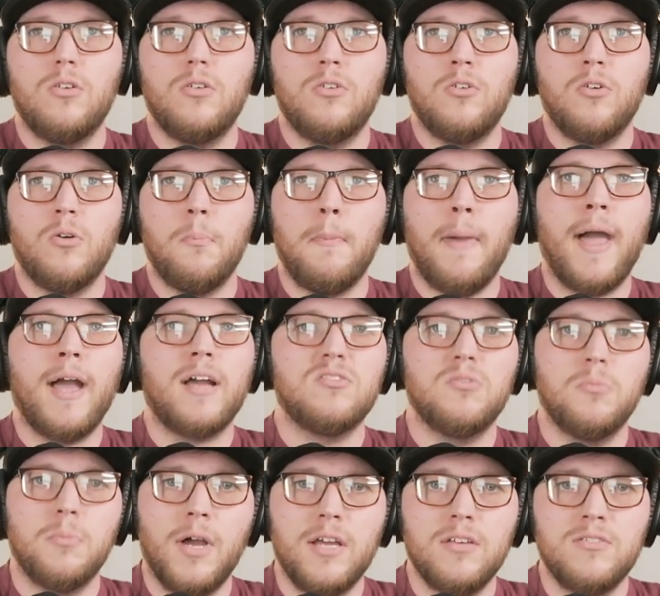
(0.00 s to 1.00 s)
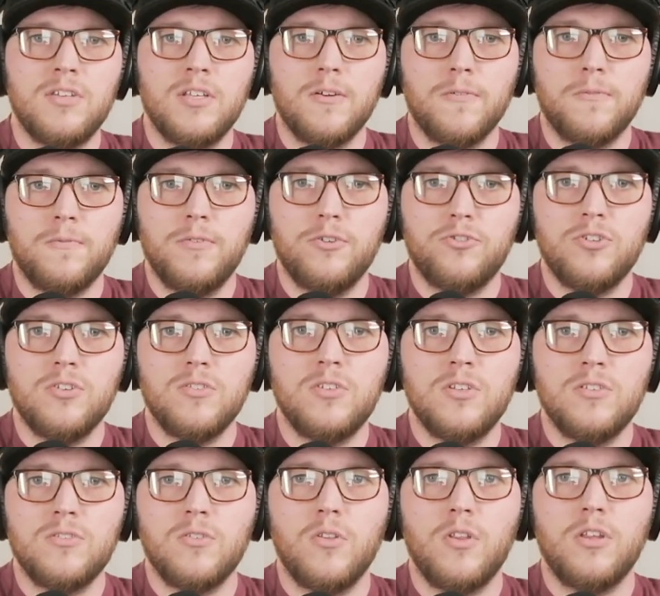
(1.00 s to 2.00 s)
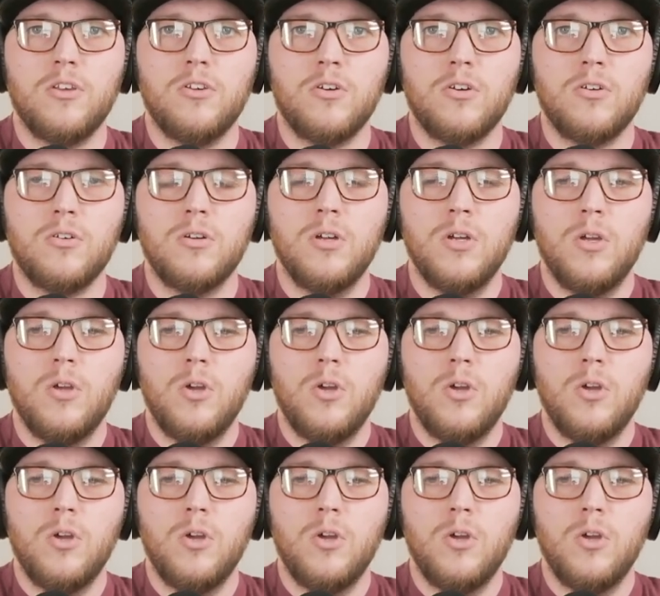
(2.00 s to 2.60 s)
you're maximizing efficiency, so that you're